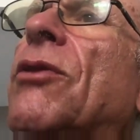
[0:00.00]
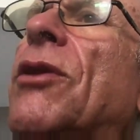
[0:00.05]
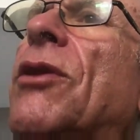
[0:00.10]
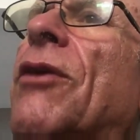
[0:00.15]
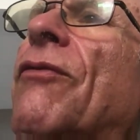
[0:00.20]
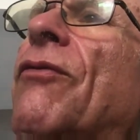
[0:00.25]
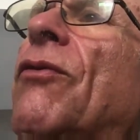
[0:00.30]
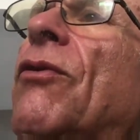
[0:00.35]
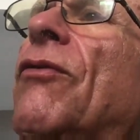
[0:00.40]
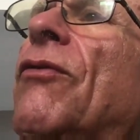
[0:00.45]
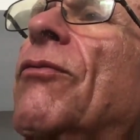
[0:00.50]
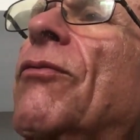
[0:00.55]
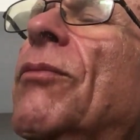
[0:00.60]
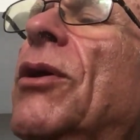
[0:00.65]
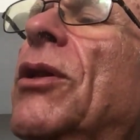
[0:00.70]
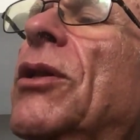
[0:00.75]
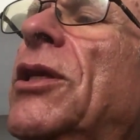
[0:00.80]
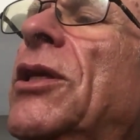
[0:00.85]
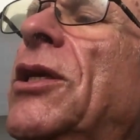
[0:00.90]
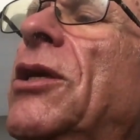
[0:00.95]
therefore, from a
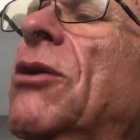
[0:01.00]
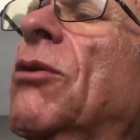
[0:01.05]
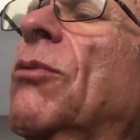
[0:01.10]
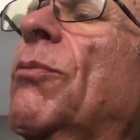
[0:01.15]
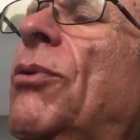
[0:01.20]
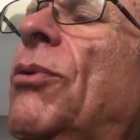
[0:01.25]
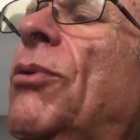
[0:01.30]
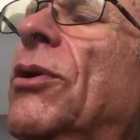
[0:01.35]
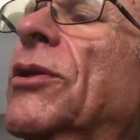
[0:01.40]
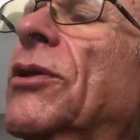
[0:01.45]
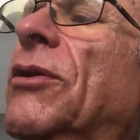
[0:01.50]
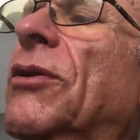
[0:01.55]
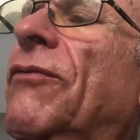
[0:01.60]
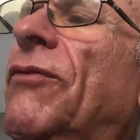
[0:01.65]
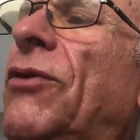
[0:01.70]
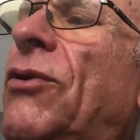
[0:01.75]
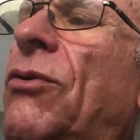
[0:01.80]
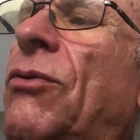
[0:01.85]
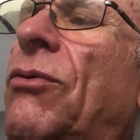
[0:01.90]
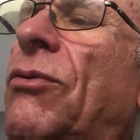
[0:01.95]
legal point of
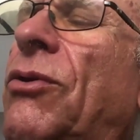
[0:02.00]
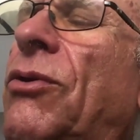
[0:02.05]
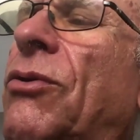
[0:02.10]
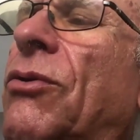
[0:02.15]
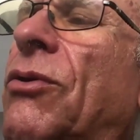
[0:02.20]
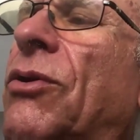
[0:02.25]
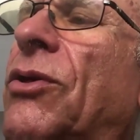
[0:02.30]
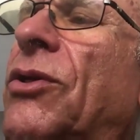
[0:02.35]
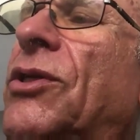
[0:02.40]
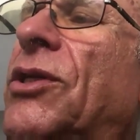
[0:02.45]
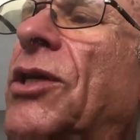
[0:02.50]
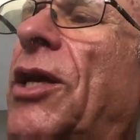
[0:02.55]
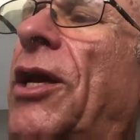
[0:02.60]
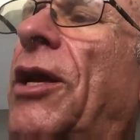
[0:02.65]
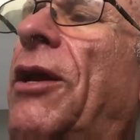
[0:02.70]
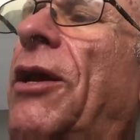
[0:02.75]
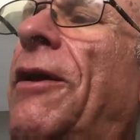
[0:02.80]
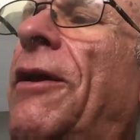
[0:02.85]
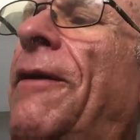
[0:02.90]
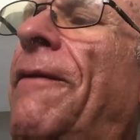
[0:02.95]
view, you could
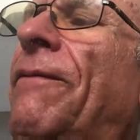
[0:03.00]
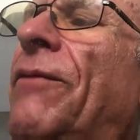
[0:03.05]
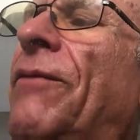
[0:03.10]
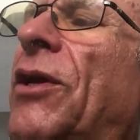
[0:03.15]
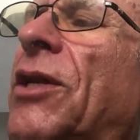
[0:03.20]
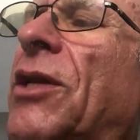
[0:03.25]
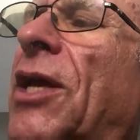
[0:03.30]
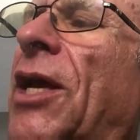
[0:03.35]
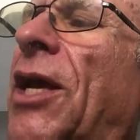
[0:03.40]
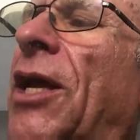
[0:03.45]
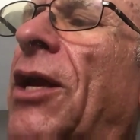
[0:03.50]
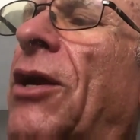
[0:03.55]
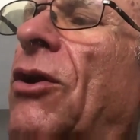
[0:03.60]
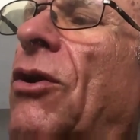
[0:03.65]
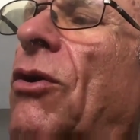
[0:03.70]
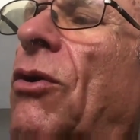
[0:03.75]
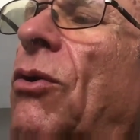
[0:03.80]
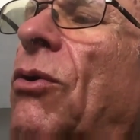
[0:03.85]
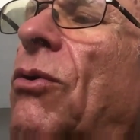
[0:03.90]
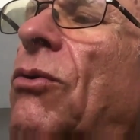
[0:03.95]
say that
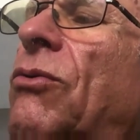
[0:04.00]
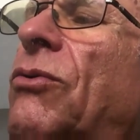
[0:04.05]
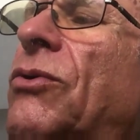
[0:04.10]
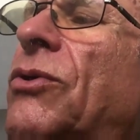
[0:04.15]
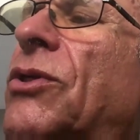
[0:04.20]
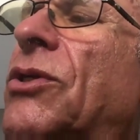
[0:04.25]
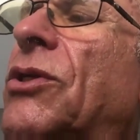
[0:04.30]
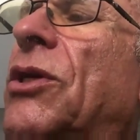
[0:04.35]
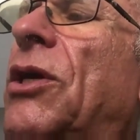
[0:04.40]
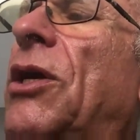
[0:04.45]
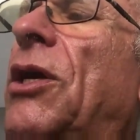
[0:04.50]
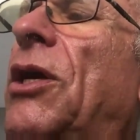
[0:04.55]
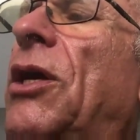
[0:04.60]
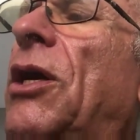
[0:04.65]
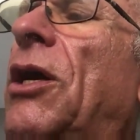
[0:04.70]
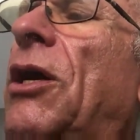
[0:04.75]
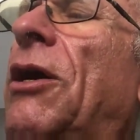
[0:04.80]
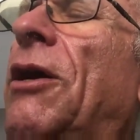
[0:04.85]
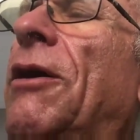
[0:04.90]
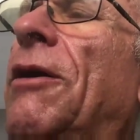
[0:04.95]
Canada owes
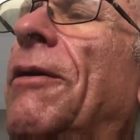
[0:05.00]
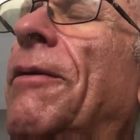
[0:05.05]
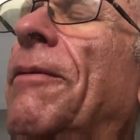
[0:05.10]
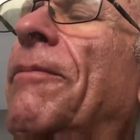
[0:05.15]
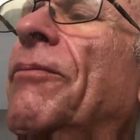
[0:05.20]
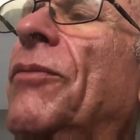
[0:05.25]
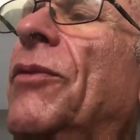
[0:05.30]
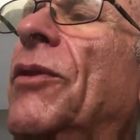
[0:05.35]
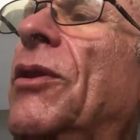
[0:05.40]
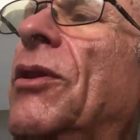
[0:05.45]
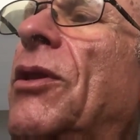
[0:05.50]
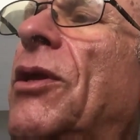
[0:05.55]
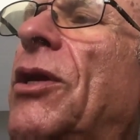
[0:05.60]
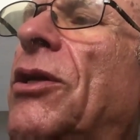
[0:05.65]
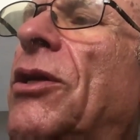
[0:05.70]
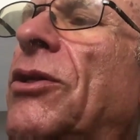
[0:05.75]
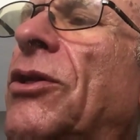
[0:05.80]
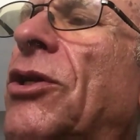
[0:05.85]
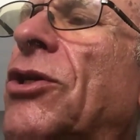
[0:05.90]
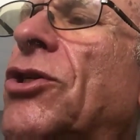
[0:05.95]
the
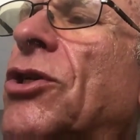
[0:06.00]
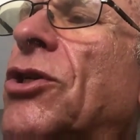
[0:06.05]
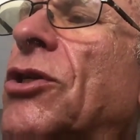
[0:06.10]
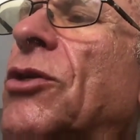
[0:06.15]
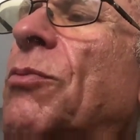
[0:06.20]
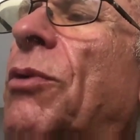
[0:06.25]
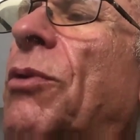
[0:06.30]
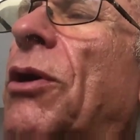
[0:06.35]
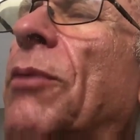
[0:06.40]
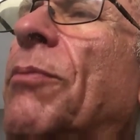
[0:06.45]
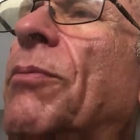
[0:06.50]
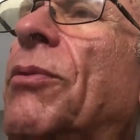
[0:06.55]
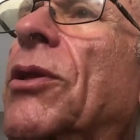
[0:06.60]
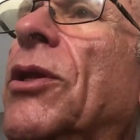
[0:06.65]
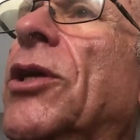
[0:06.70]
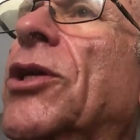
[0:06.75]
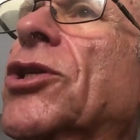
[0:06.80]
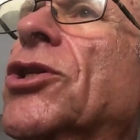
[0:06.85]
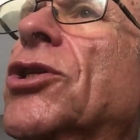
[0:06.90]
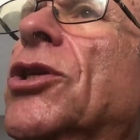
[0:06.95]
Indigenous
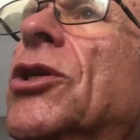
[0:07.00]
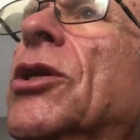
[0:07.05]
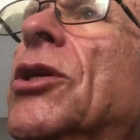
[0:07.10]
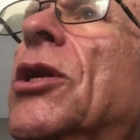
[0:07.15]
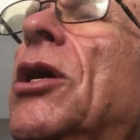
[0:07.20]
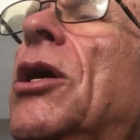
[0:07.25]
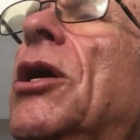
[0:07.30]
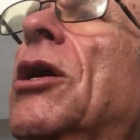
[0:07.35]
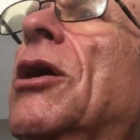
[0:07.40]
population,